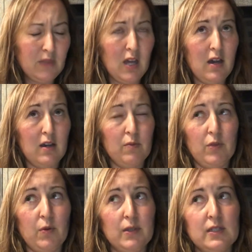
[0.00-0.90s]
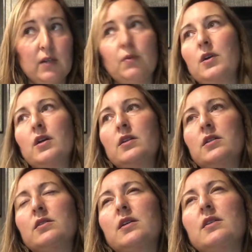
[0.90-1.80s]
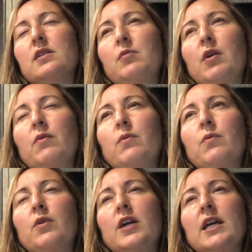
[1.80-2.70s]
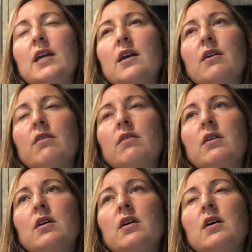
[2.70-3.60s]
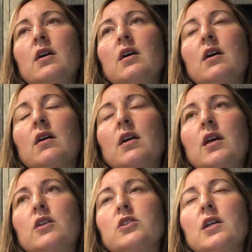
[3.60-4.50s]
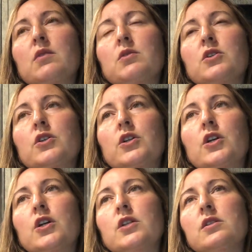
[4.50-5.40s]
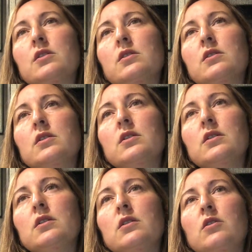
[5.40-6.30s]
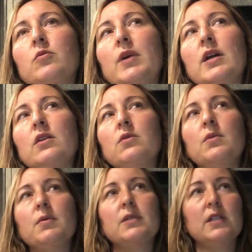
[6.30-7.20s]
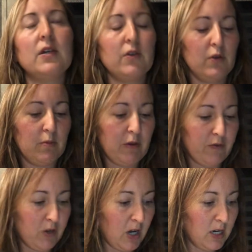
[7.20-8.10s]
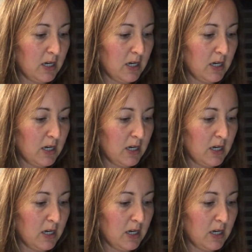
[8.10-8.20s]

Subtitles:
The ones that were discussed, I believe, were EL, English language learners. Oh man, what was the other group? I forgot.